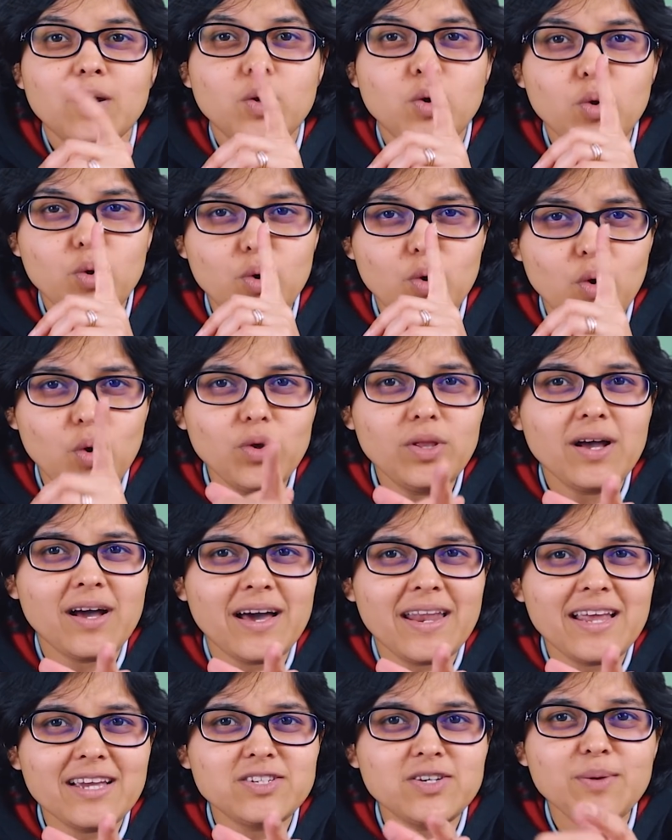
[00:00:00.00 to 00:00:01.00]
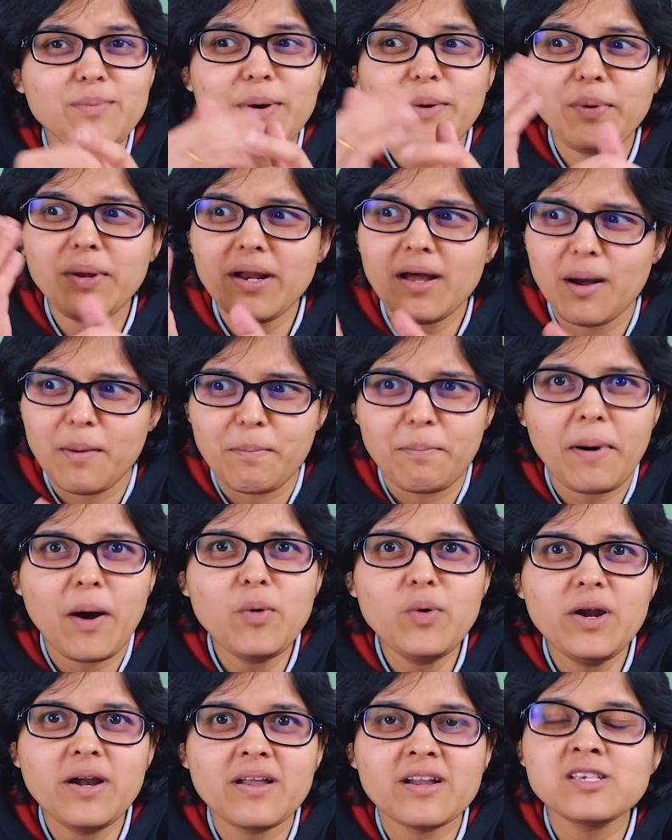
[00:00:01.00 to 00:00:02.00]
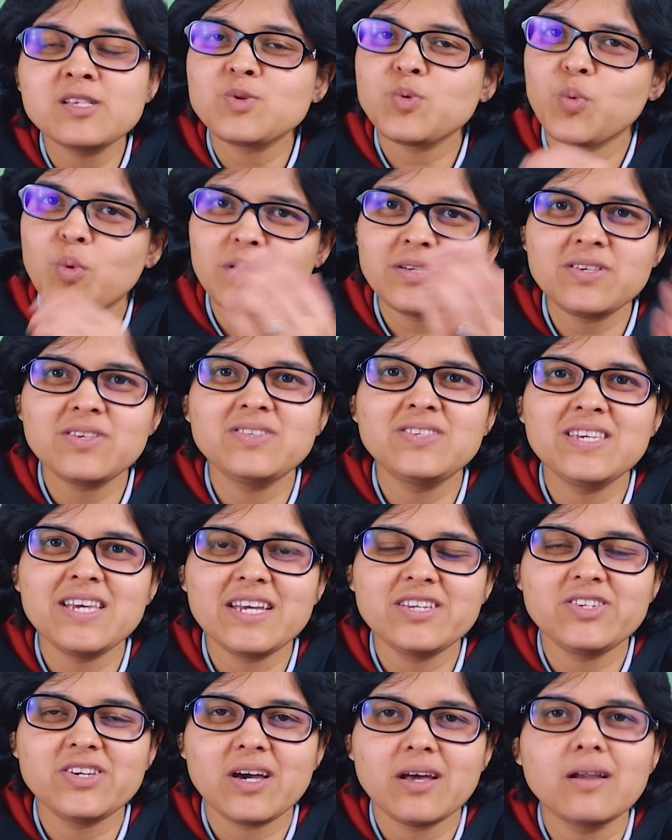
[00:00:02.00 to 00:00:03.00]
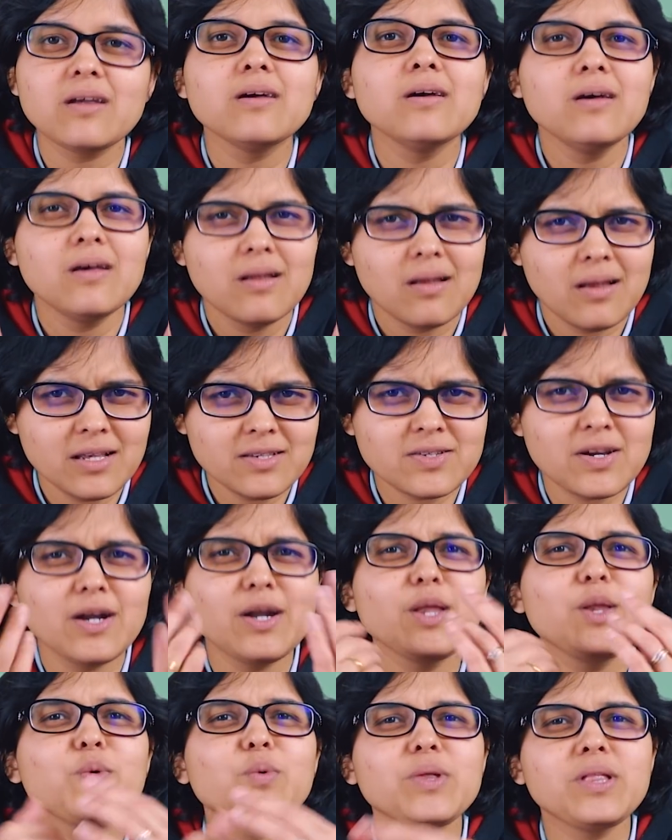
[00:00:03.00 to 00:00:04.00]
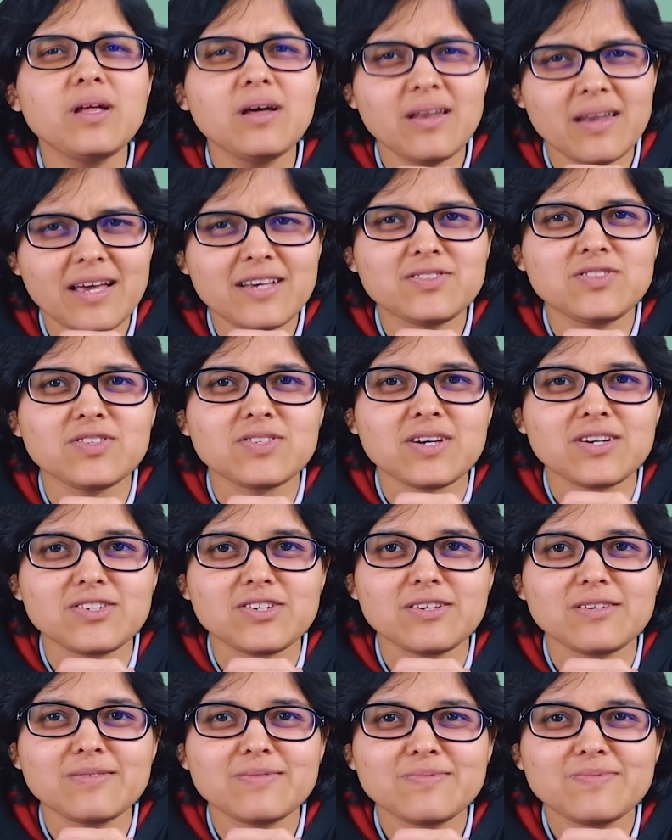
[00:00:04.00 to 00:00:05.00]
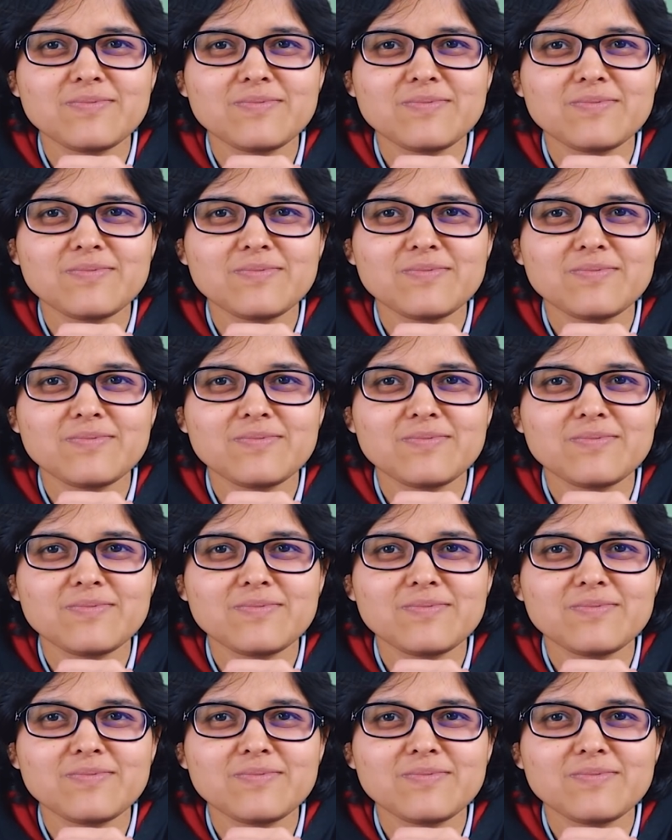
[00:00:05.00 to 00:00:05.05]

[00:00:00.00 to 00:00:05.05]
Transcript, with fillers: To know the connection between compound interest versus CAGR, let's continue with the next discussion.